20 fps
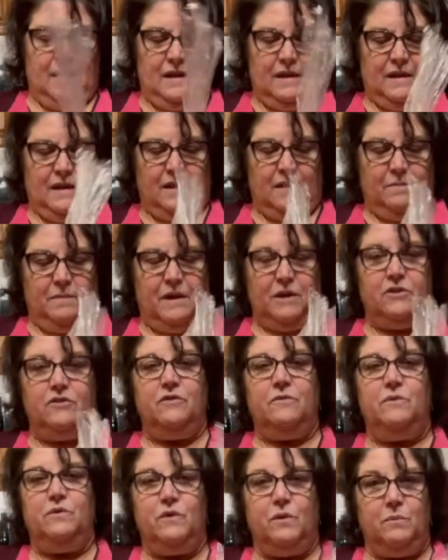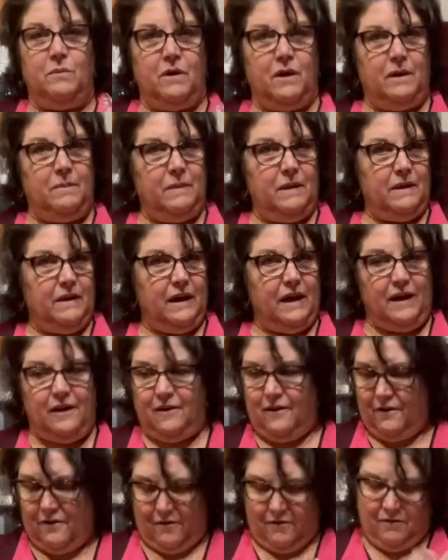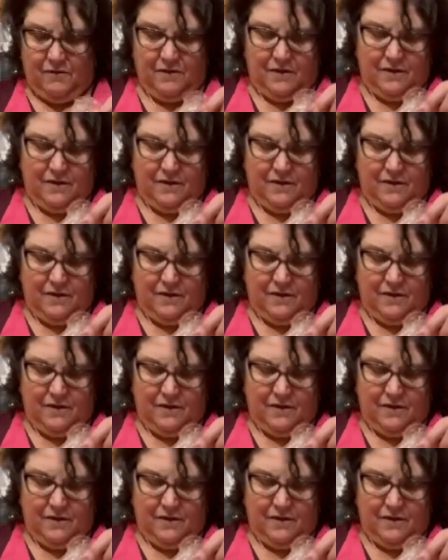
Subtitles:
Now the mushrooms, remind me later,